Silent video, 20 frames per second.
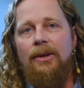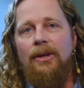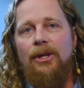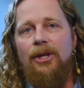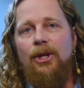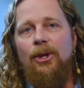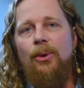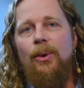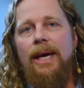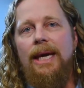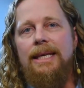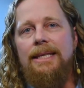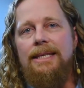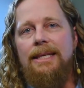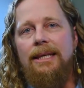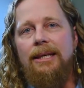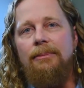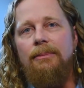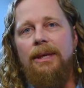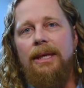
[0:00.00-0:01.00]
The QA
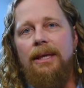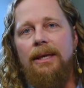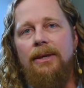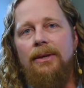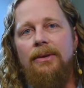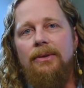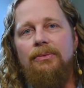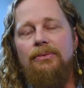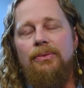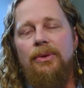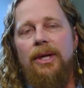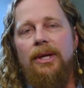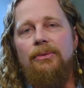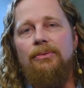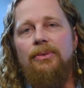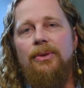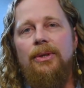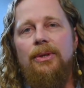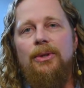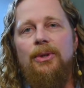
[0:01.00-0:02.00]
team here in
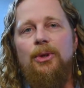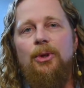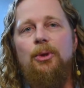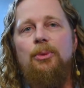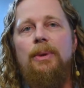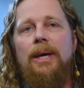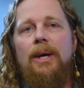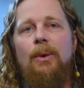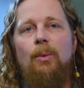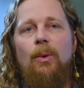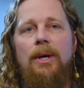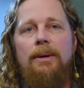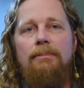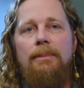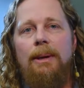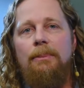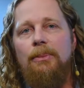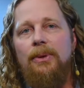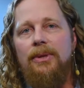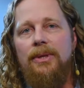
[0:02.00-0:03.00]
Frankfurt grew by 1
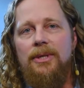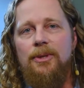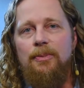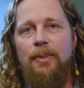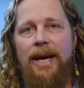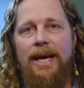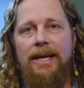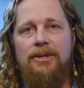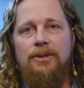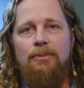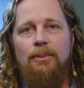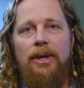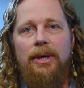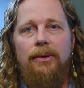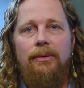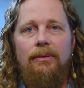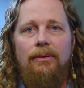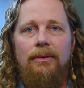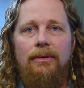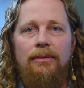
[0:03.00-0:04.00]
member this past
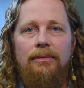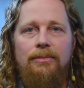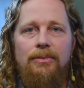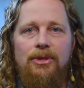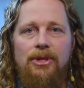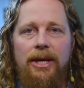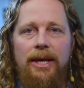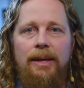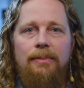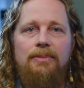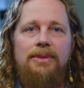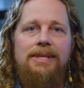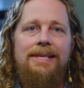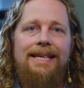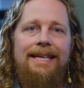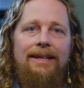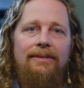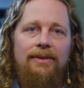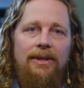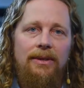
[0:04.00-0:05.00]
month, James
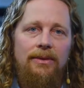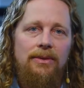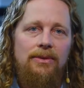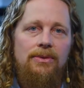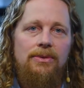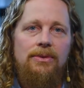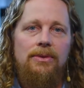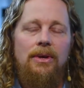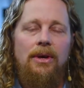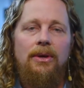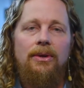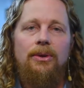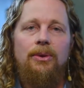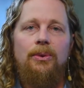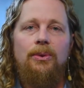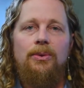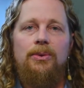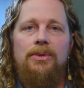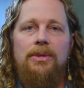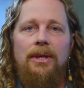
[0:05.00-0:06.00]
Stevens, our
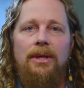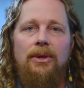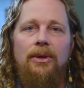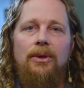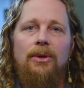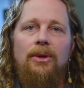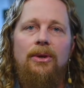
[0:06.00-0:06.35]
new senior